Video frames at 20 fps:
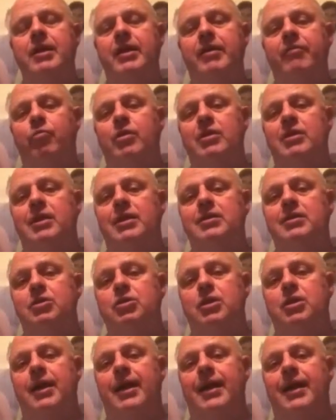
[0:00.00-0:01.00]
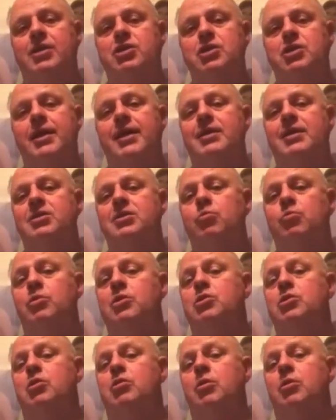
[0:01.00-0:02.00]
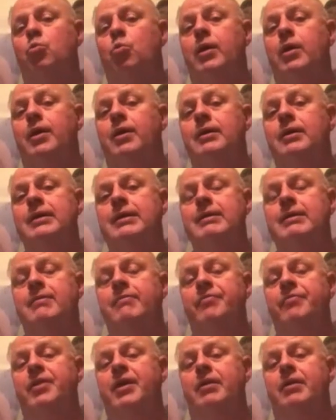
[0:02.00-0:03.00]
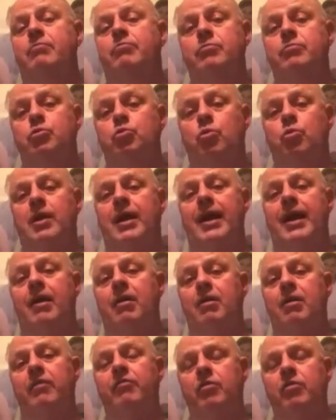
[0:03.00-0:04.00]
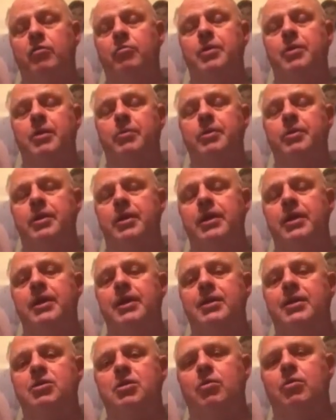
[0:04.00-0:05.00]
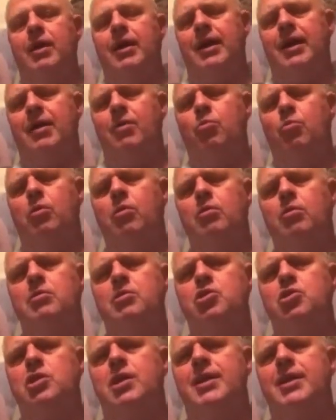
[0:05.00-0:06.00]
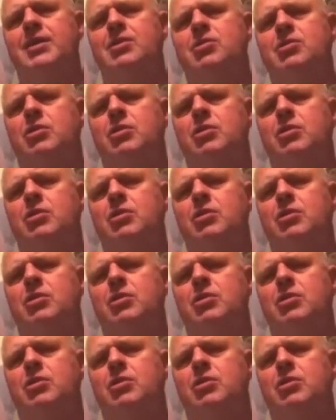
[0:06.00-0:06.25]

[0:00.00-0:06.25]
we think there's a high chance, then we certainly wear that sort of higher level of PPE. So our world has changed as